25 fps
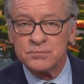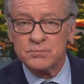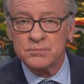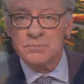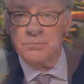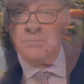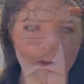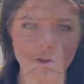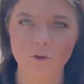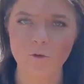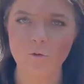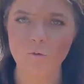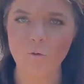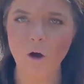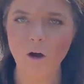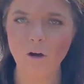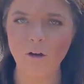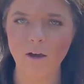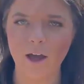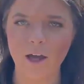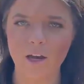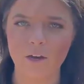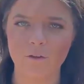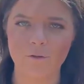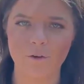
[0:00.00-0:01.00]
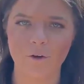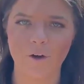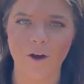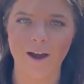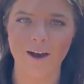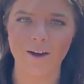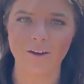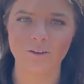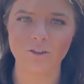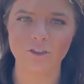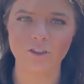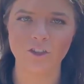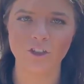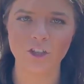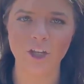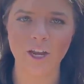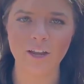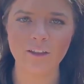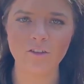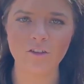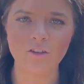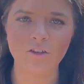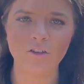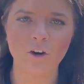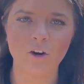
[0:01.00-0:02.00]
When you walk out of your house,
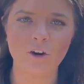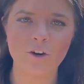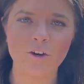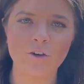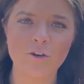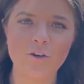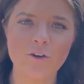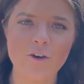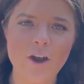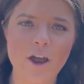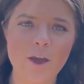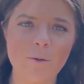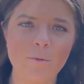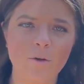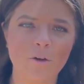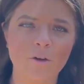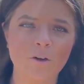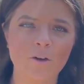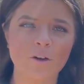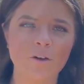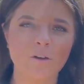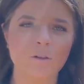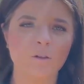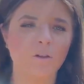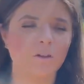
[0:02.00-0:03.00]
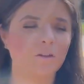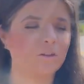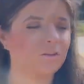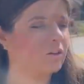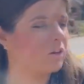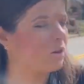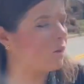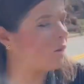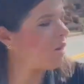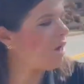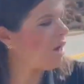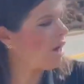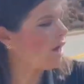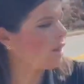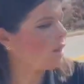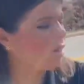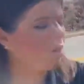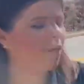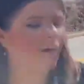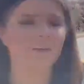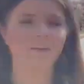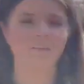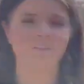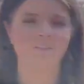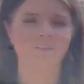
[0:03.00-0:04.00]
chances are your neighborhood looks a lot like